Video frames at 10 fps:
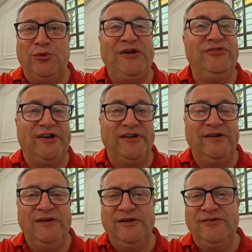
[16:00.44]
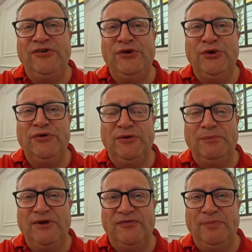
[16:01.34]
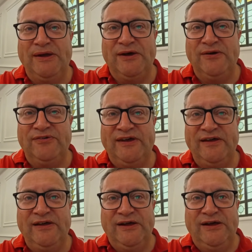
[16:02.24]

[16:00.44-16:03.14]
well done to the Moevenpick Hotel